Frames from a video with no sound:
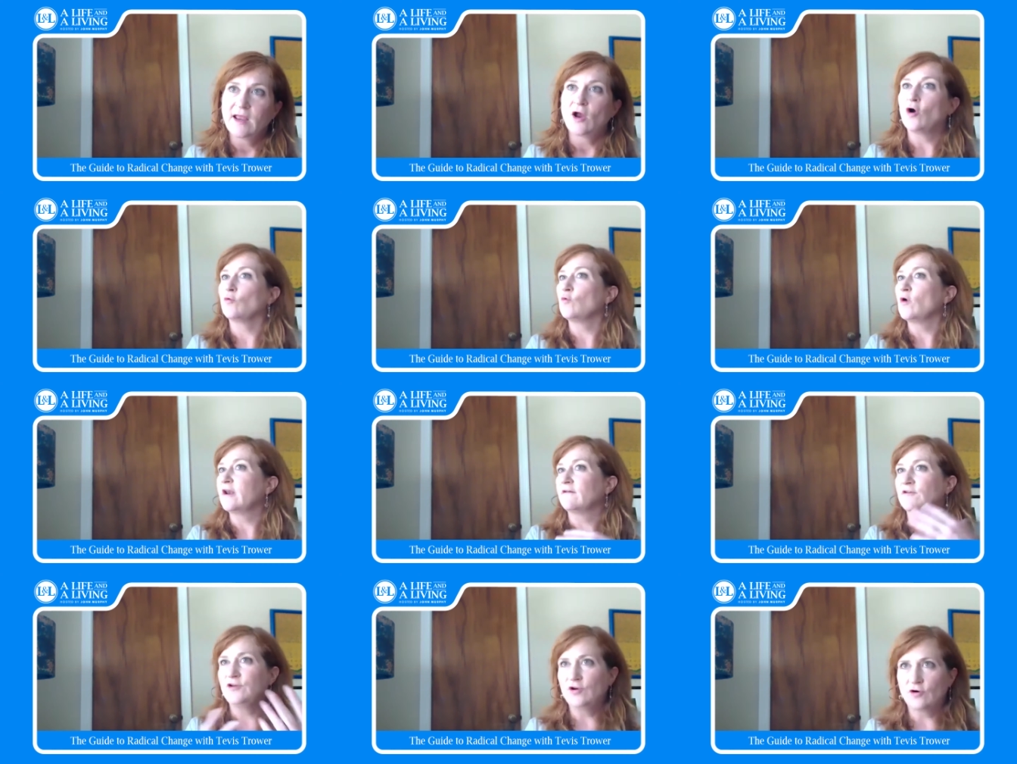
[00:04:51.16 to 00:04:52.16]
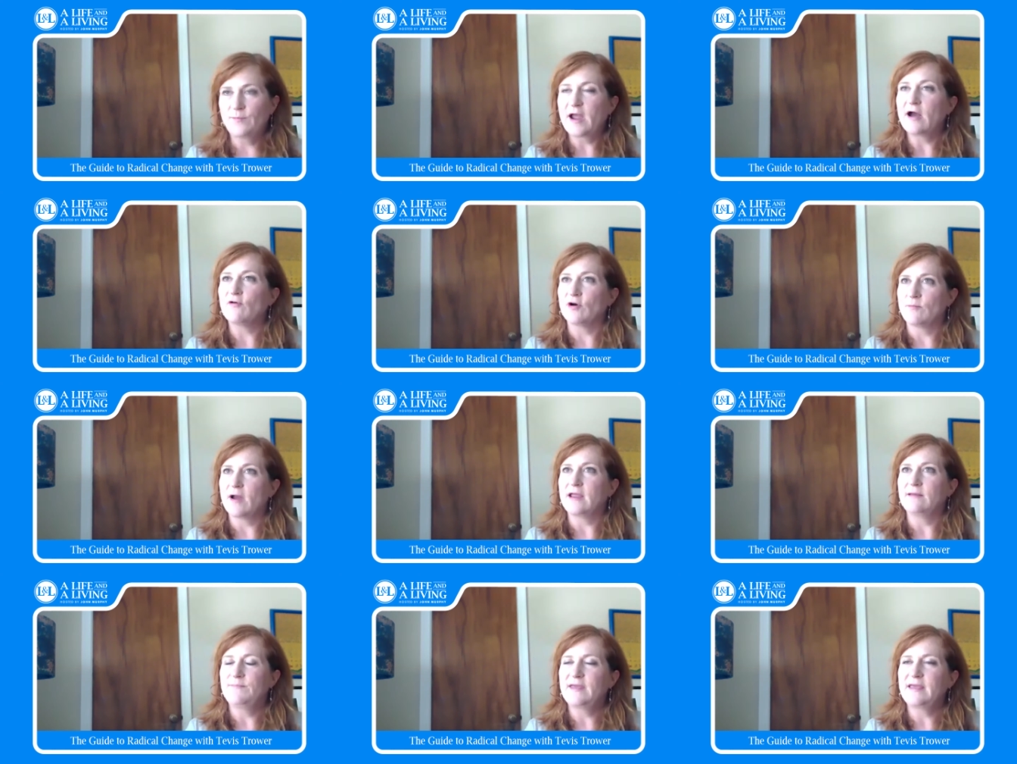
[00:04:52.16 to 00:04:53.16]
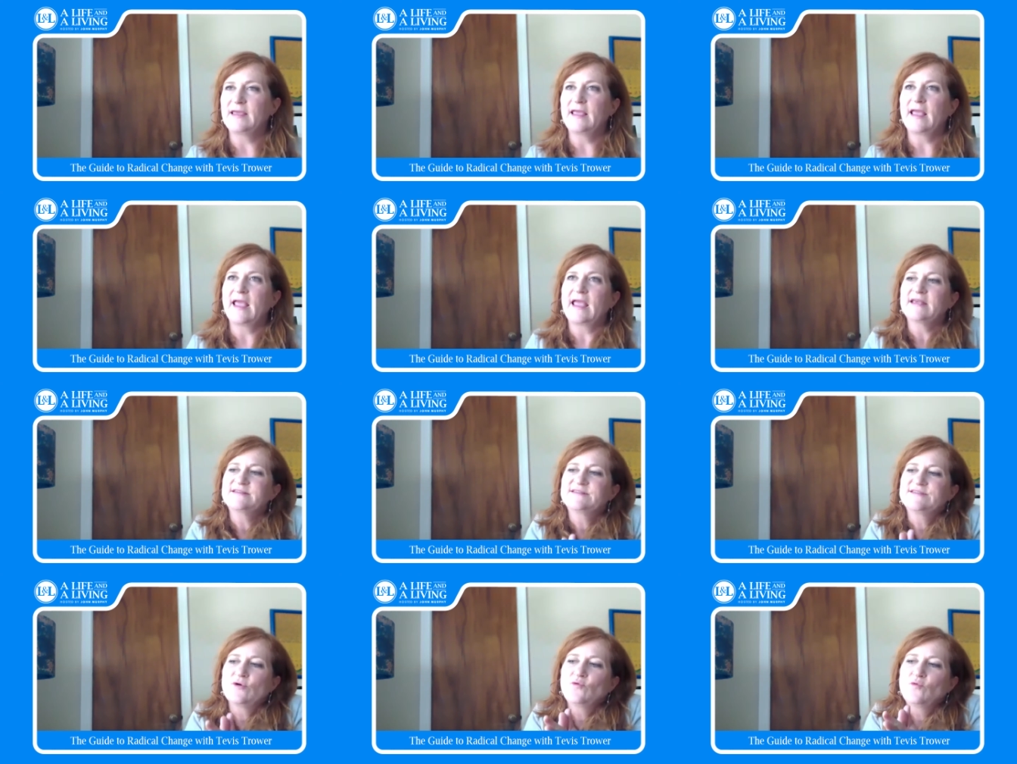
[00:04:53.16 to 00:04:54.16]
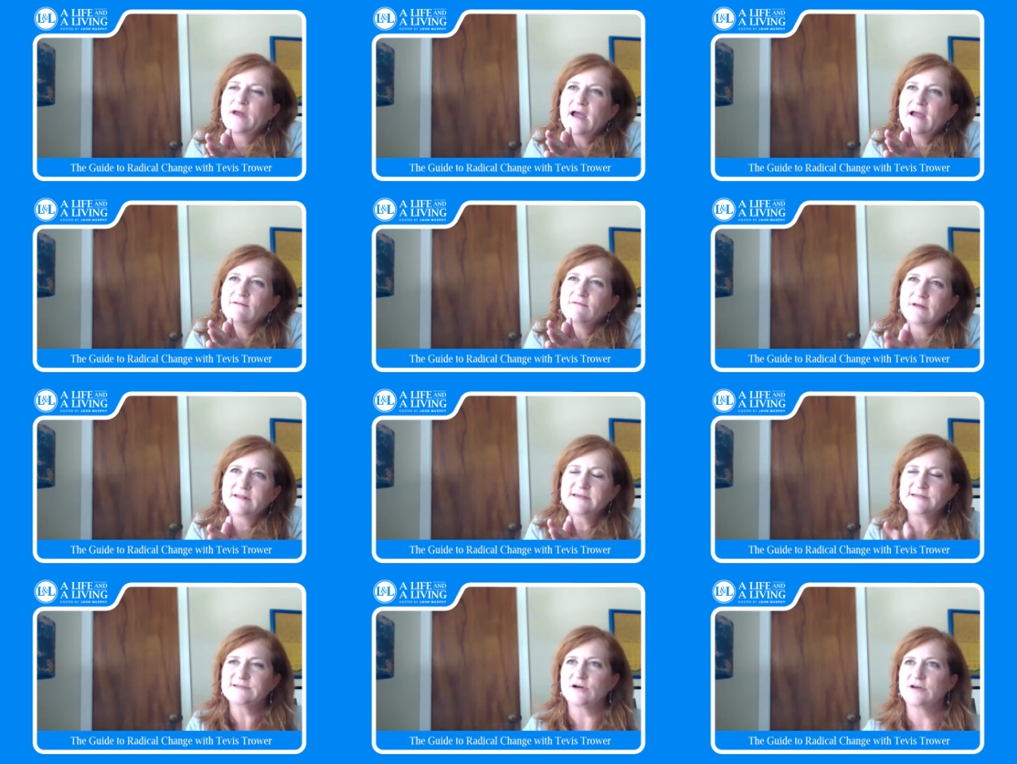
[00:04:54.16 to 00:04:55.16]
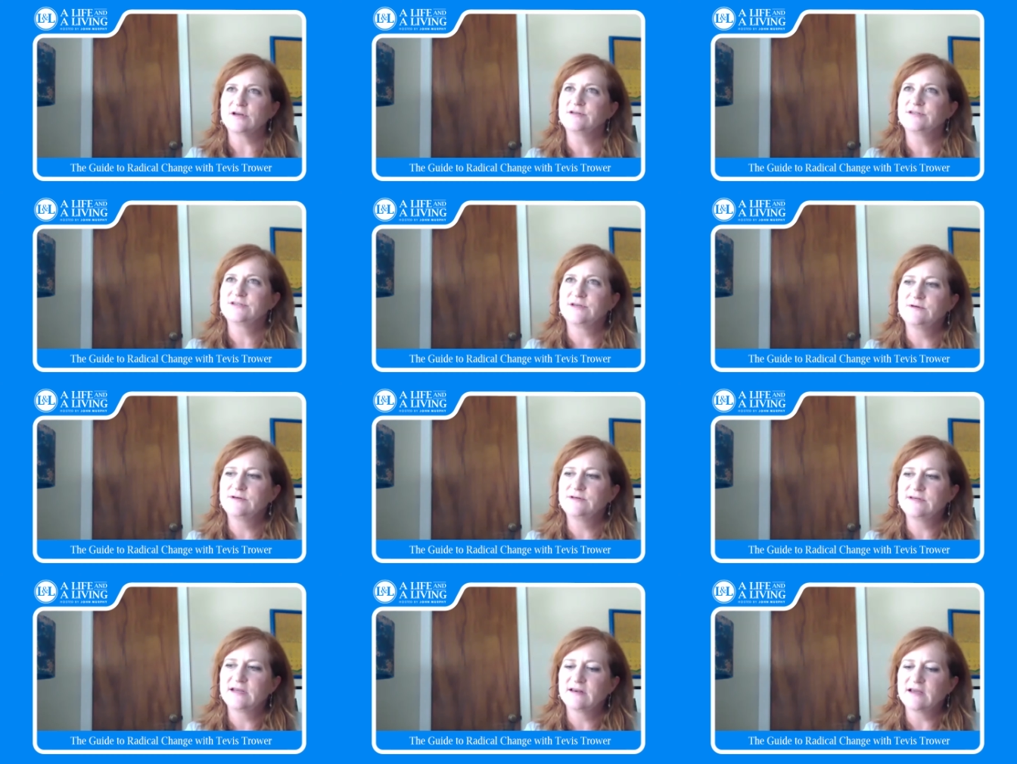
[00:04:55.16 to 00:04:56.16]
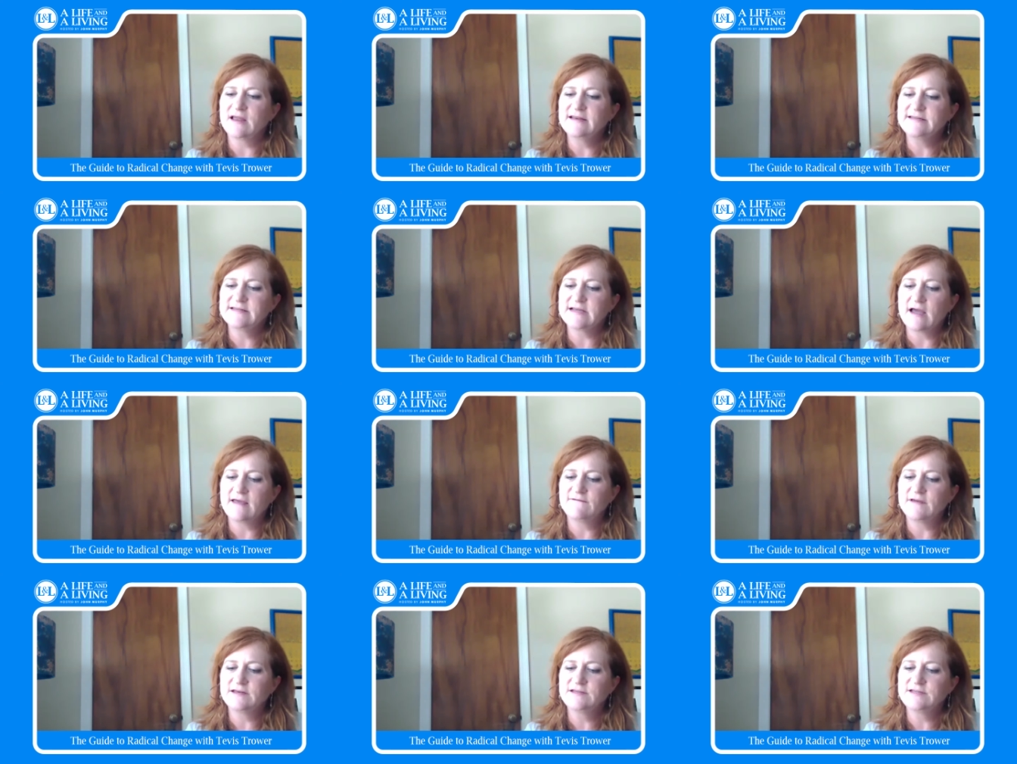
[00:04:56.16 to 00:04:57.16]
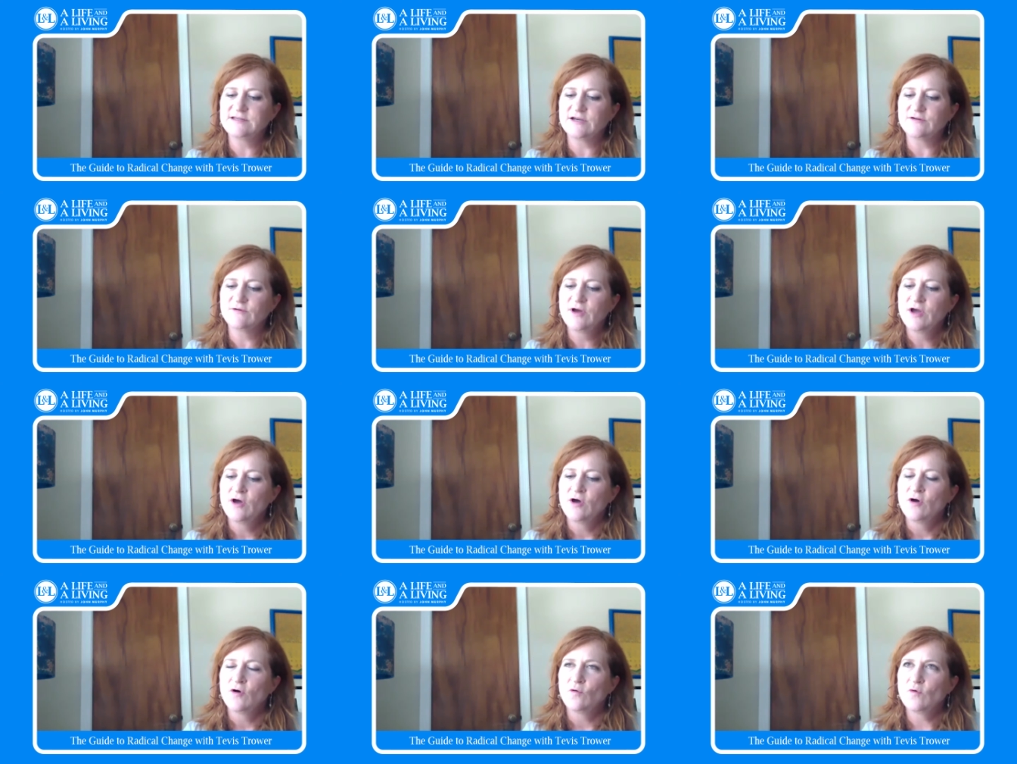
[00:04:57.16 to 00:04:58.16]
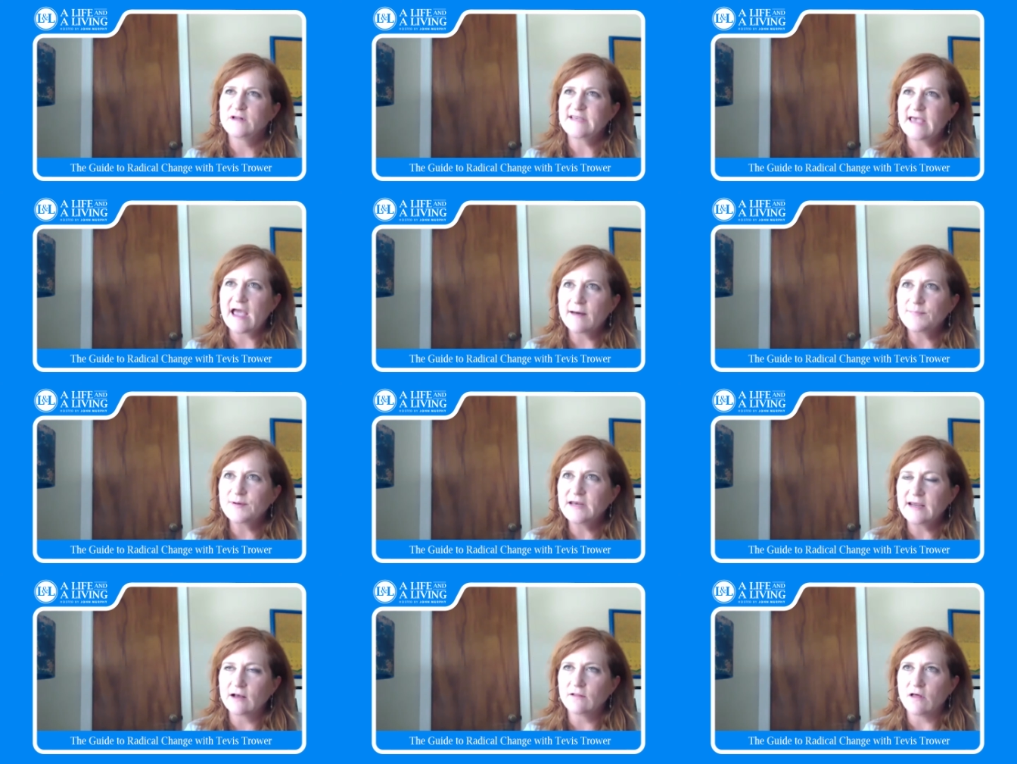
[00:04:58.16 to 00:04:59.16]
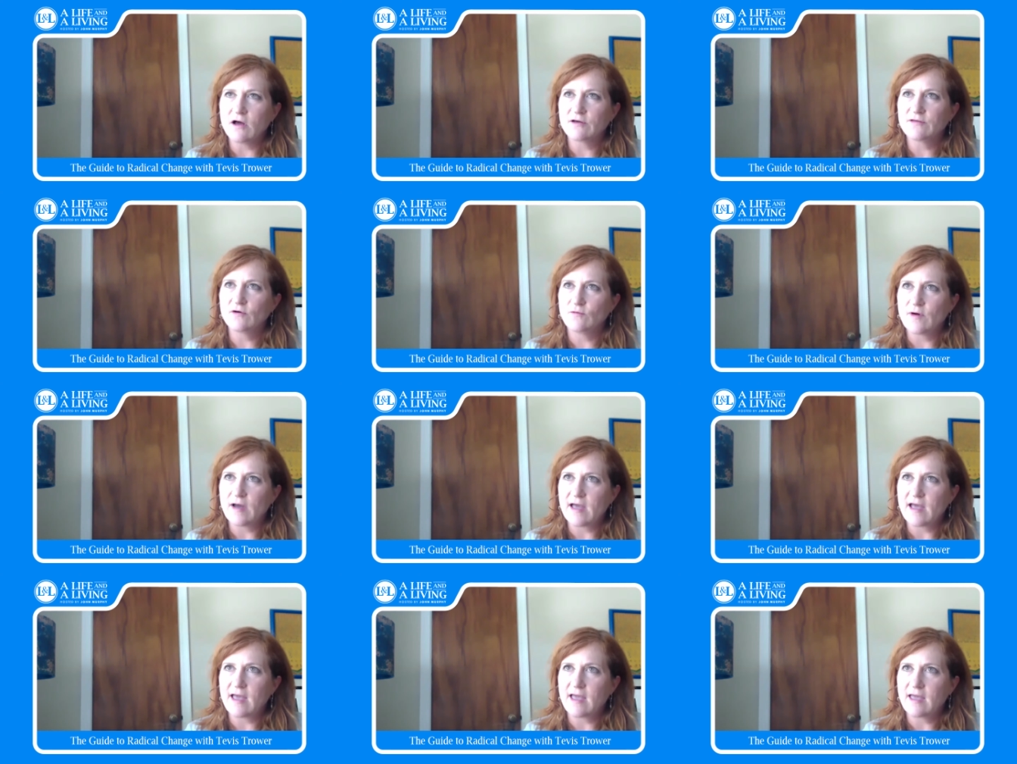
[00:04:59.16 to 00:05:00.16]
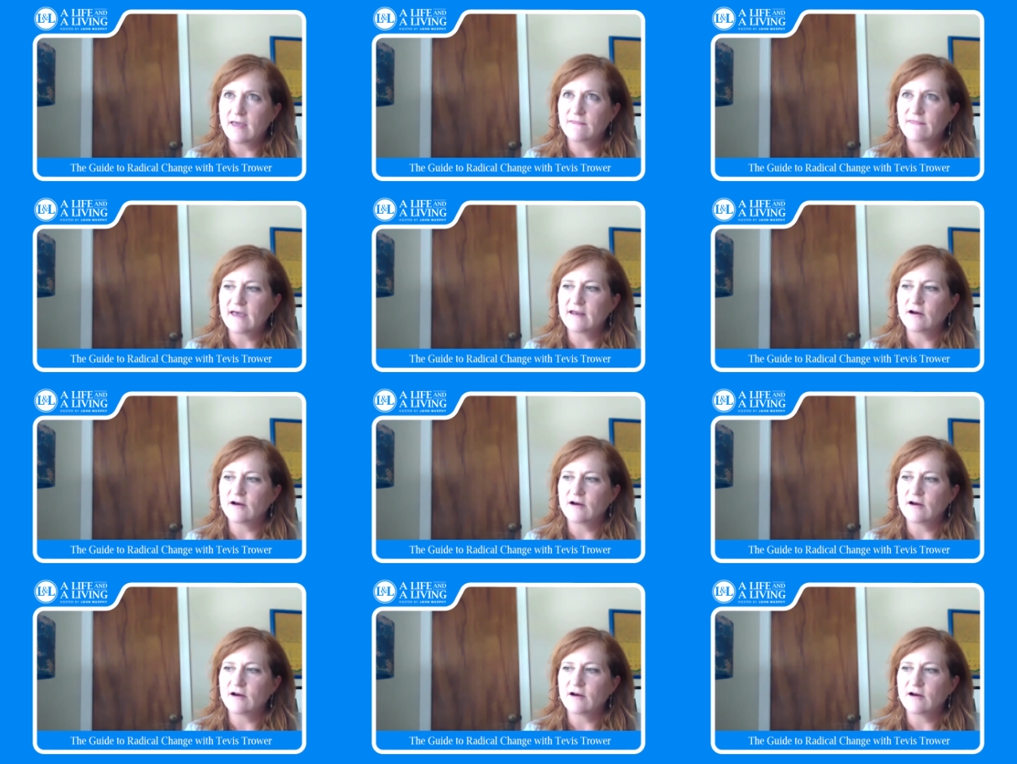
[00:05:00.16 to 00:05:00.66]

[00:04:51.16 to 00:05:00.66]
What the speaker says: or whatever your power might be. So when I really started to kind of dive into what's happening along the way, that